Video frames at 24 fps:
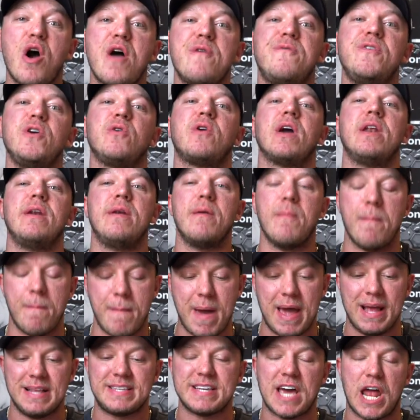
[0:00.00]
if you can
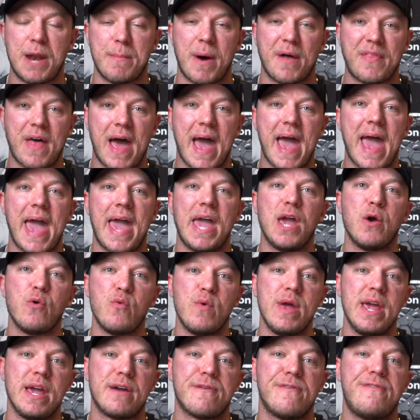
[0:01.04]
maintain about that 8
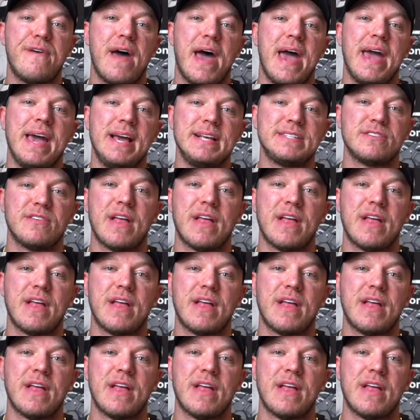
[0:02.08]
week phase,